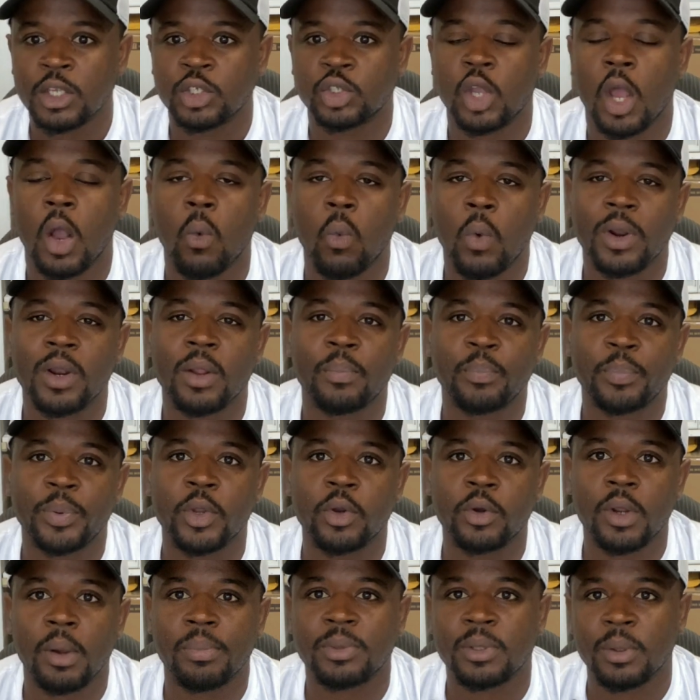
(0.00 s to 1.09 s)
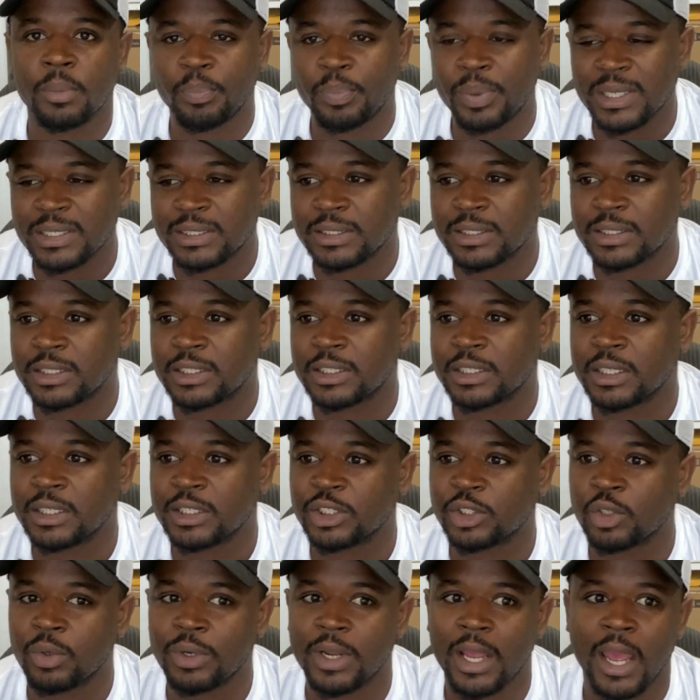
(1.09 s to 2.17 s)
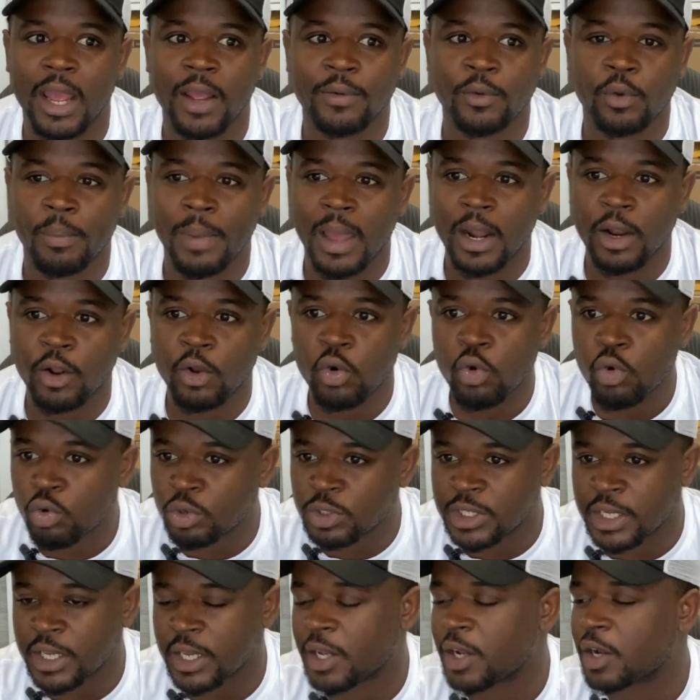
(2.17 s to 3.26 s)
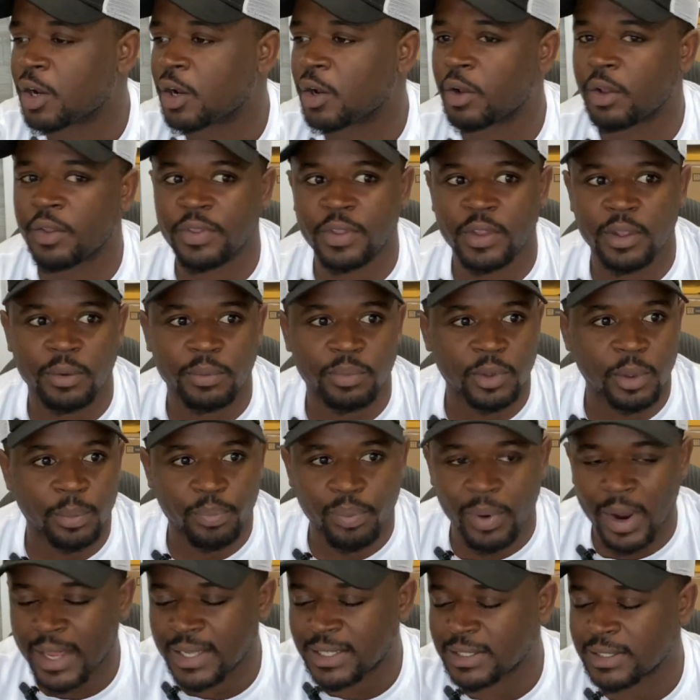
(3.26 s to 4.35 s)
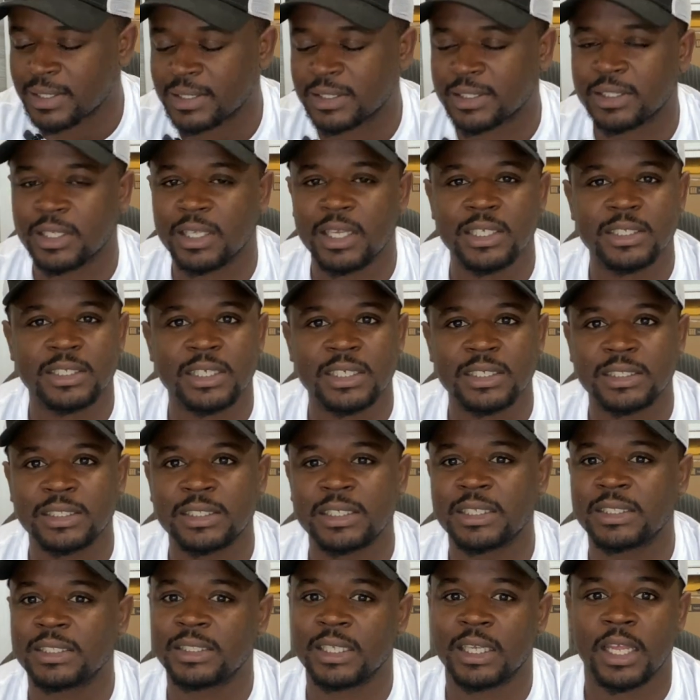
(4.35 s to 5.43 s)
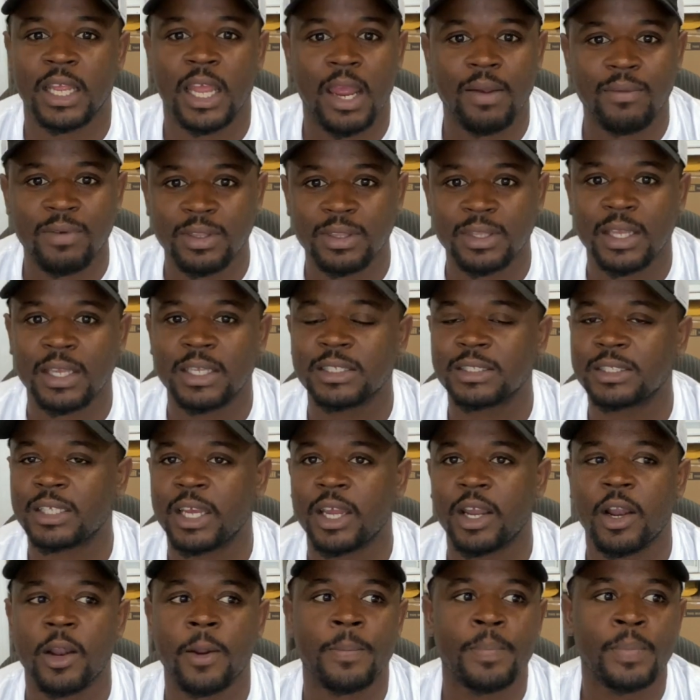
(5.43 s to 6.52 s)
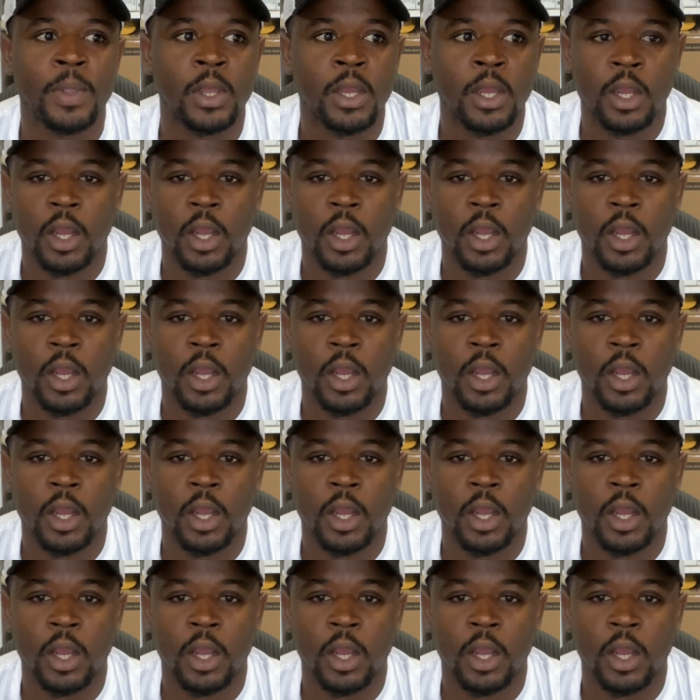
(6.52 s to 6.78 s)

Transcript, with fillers: So I want to build up the business so that no matter who's here, the, the pricing is, is consistent, everything's there.